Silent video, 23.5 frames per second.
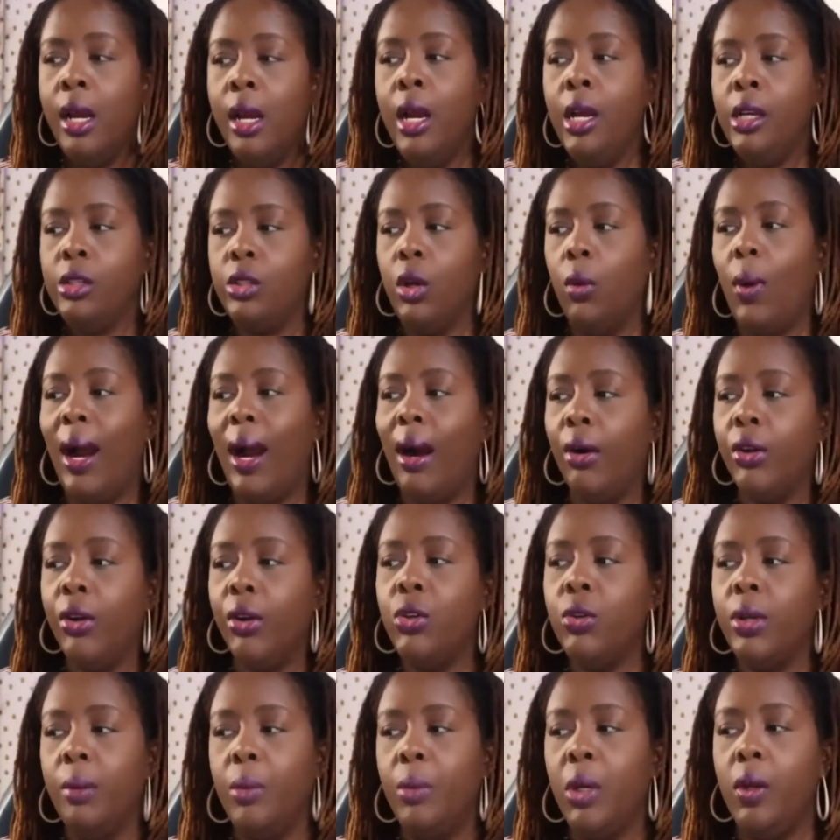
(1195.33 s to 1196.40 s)
So how are you
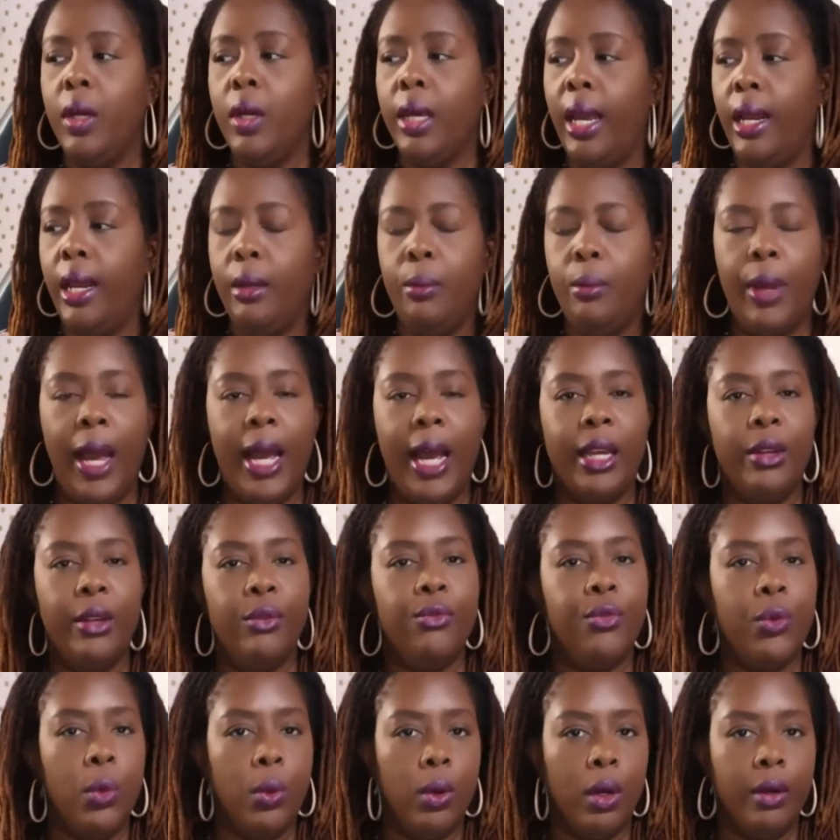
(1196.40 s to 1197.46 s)
communicating back and
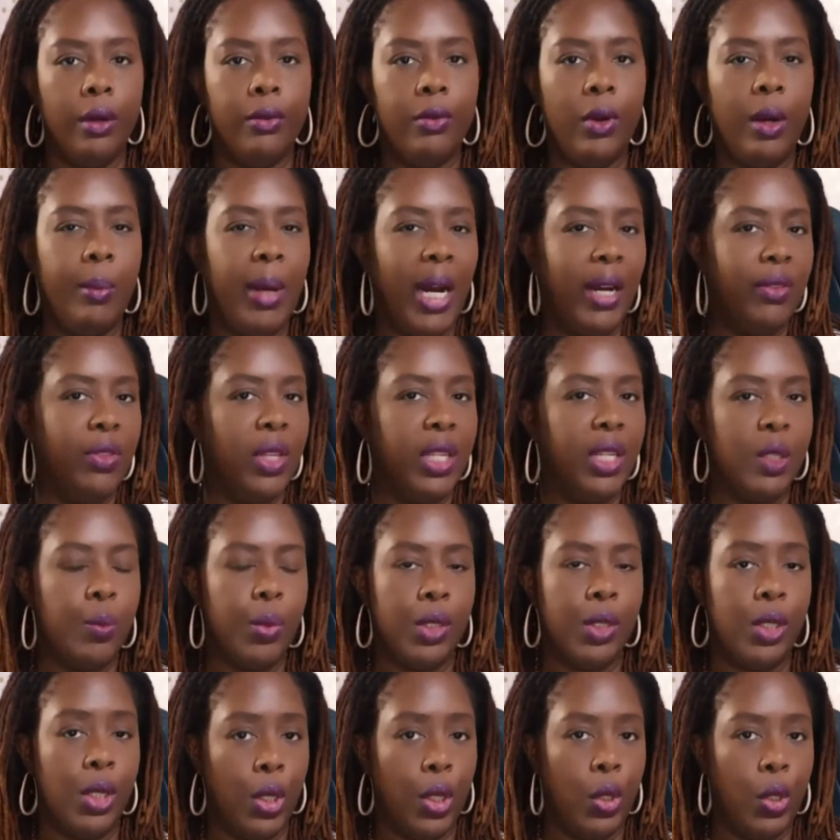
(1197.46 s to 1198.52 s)
forth about this
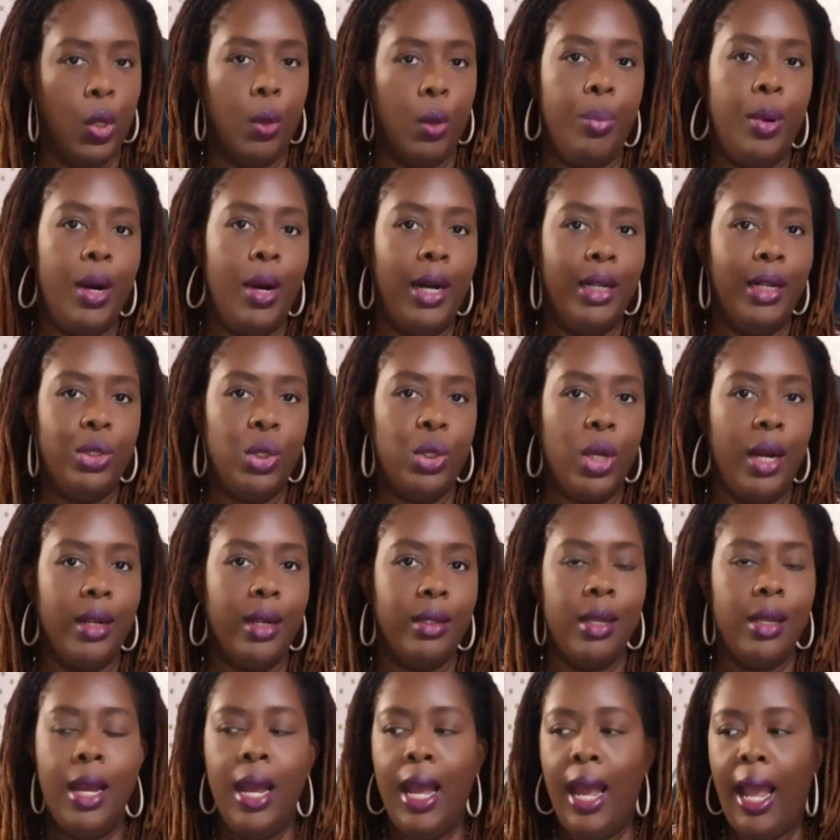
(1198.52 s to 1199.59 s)
particular project?
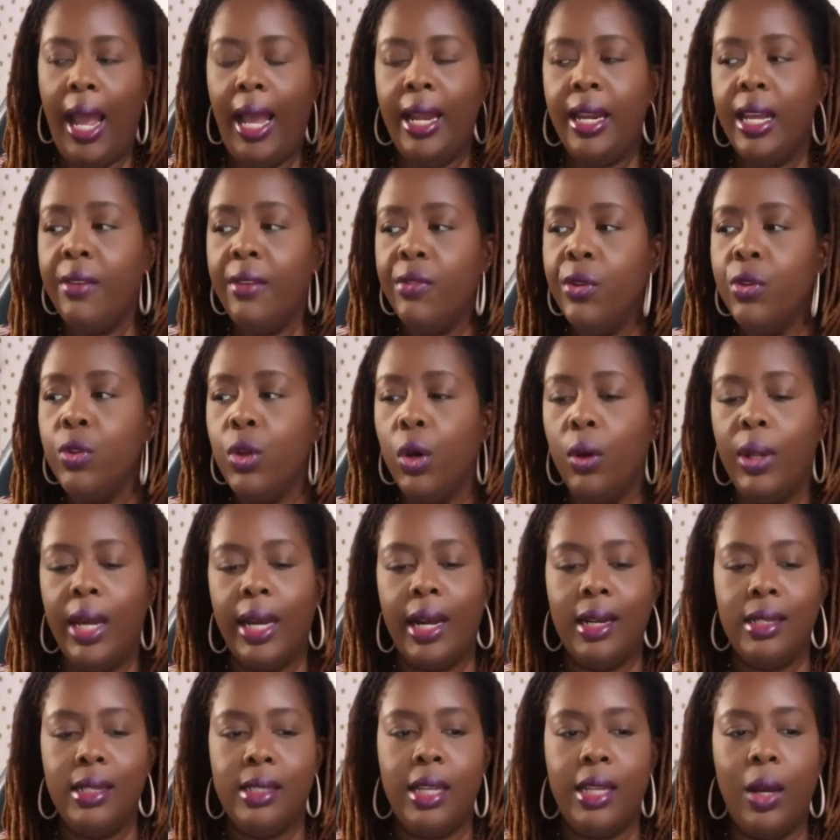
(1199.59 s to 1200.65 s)
And even though, like
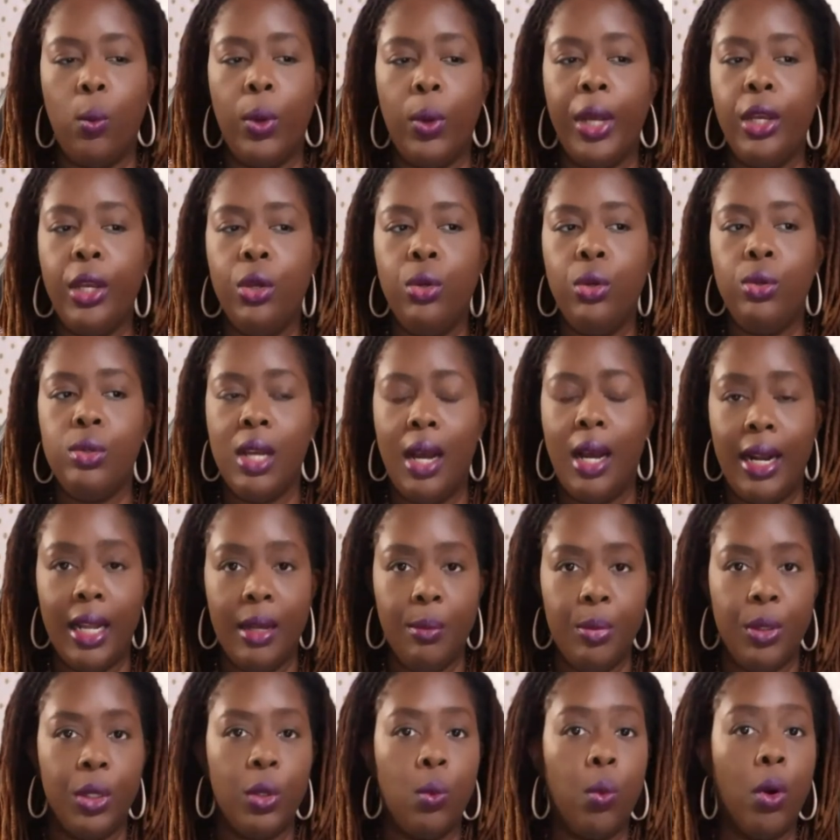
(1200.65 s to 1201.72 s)
I said, we use
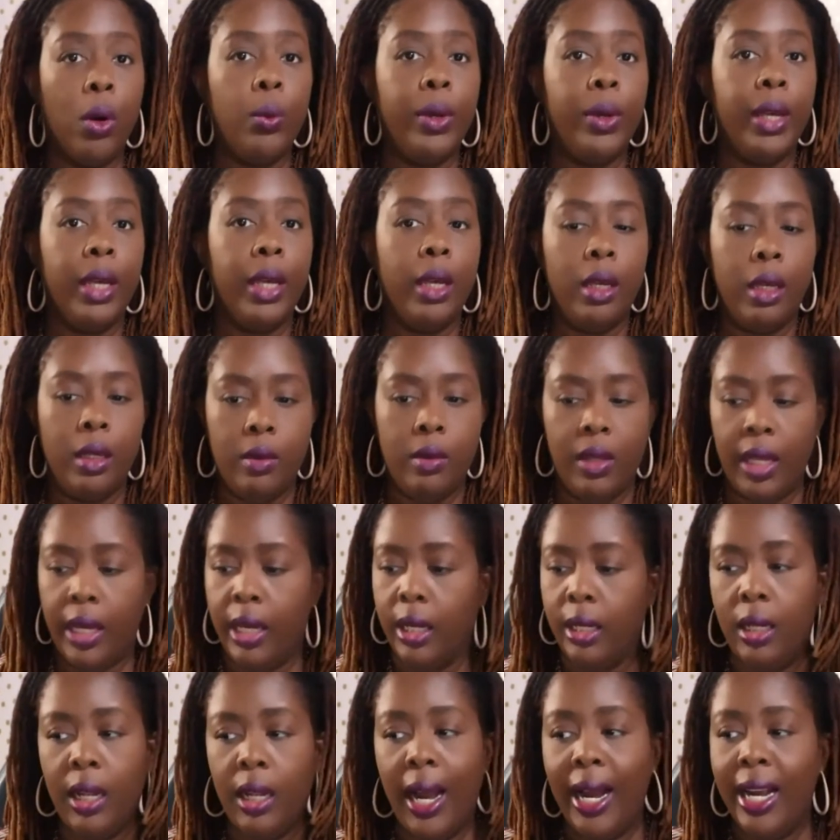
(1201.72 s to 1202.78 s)
HoneyBook where the
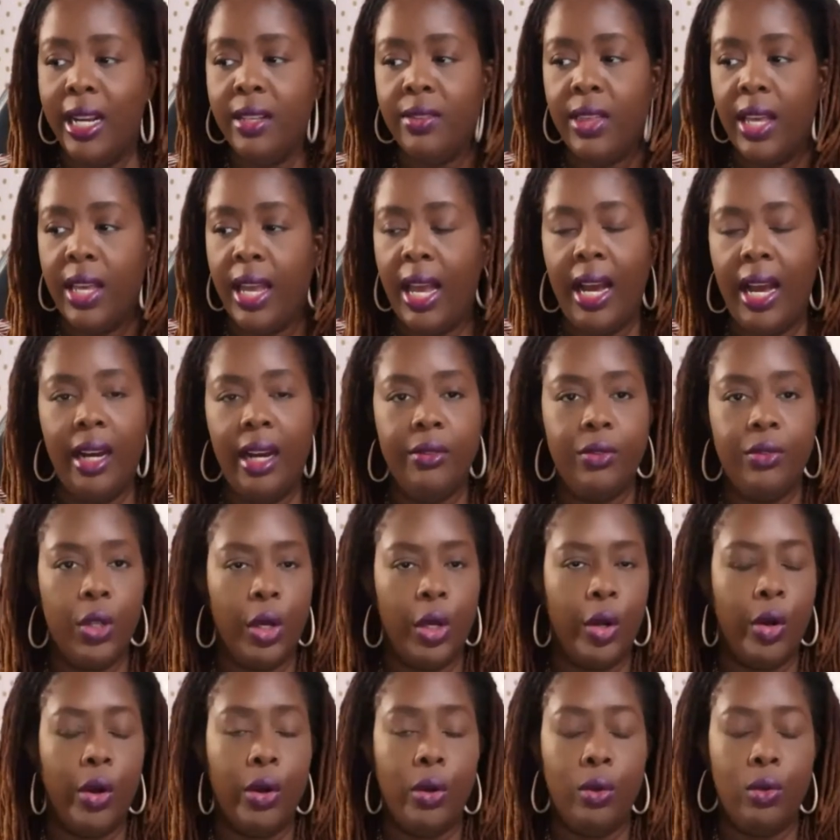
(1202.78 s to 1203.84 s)
client, they have
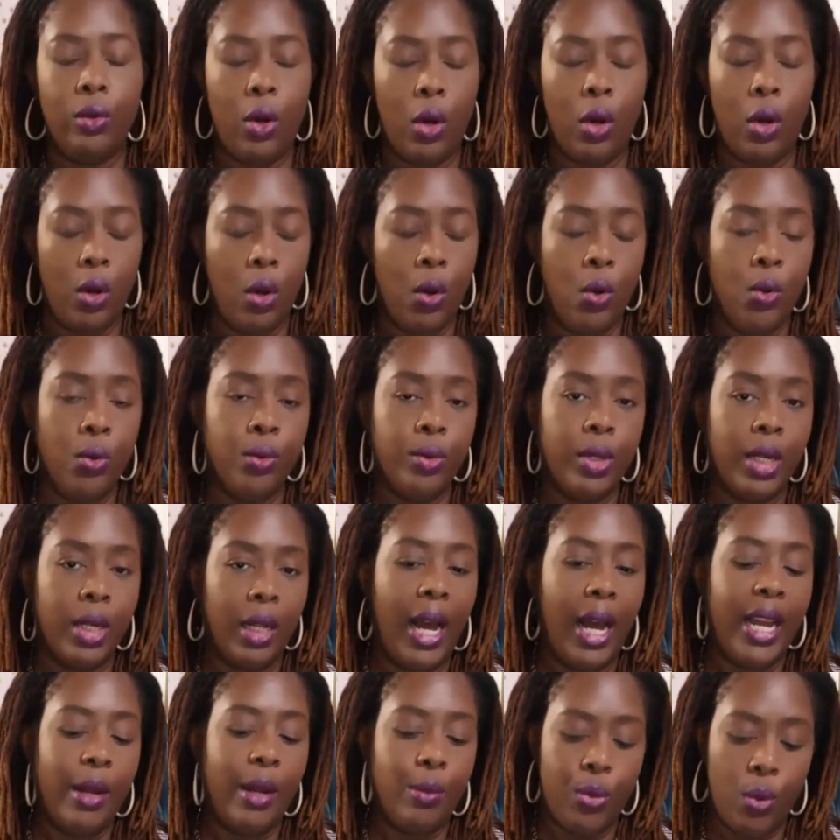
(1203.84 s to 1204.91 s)
their own
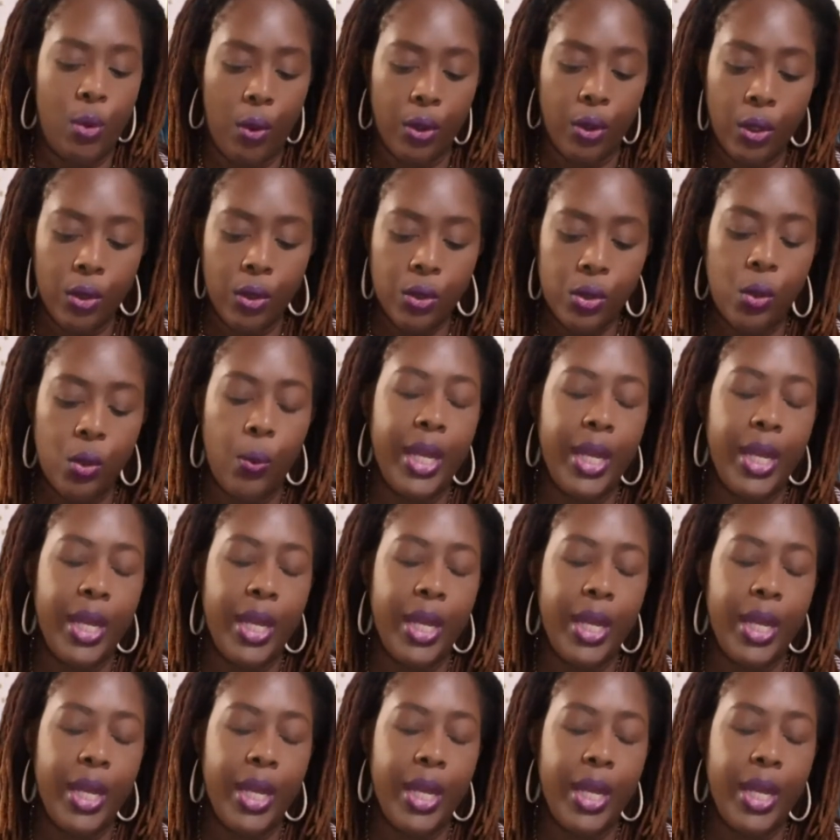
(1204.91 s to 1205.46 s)
client portal, so we